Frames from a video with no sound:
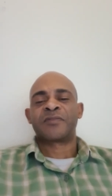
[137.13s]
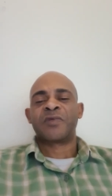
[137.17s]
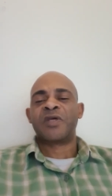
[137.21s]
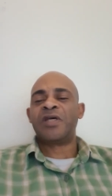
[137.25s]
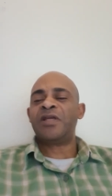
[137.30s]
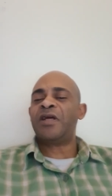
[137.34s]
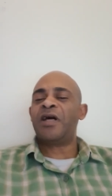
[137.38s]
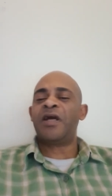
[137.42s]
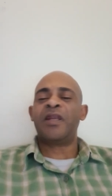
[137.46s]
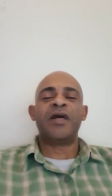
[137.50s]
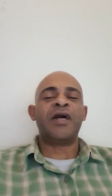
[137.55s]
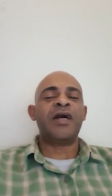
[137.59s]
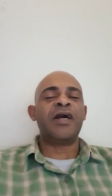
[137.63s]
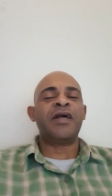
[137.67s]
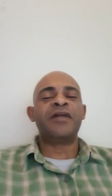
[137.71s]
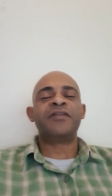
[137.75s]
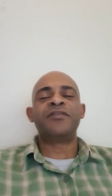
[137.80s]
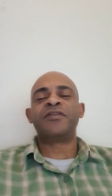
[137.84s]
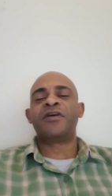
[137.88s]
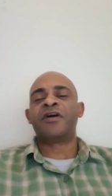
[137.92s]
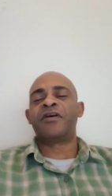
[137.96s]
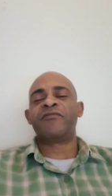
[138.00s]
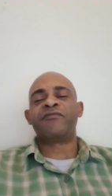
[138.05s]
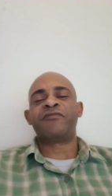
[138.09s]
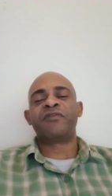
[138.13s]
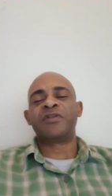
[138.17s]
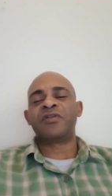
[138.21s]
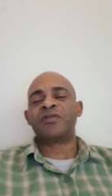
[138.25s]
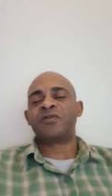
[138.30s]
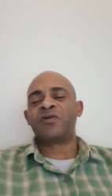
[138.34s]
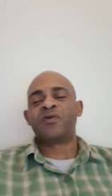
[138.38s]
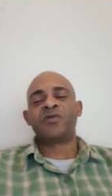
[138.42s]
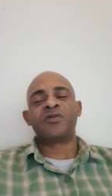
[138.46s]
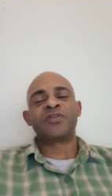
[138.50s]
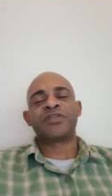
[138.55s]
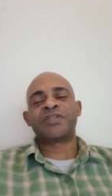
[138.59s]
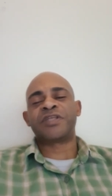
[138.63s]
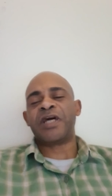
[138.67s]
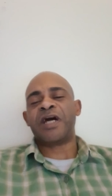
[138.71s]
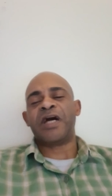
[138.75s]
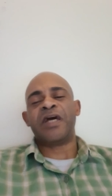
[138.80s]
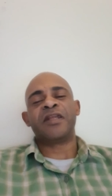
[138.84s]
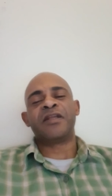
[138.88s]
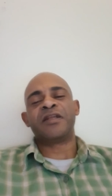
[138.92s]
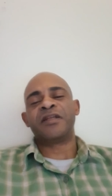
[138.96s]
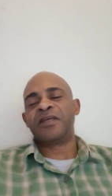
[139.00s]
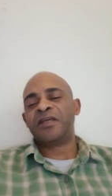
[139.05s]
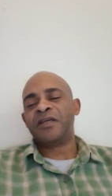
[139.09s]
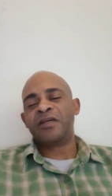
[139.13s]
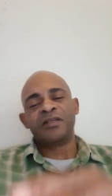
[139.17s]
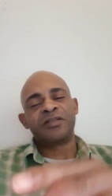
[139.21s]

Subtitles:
And at the end of it, though, sadly,